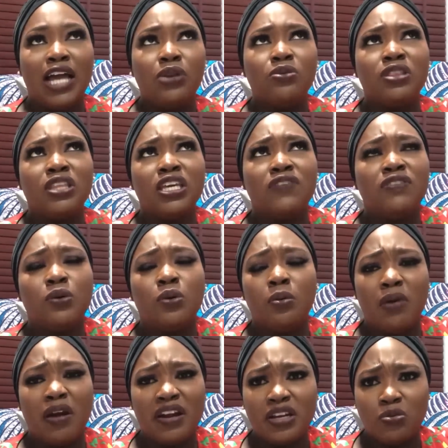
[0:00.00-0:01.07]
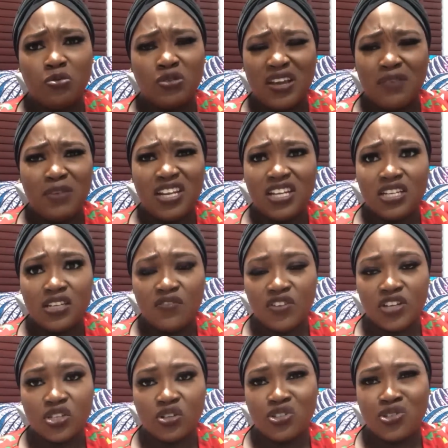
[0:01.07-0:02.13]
I don't think if they were married, it would have made a difference,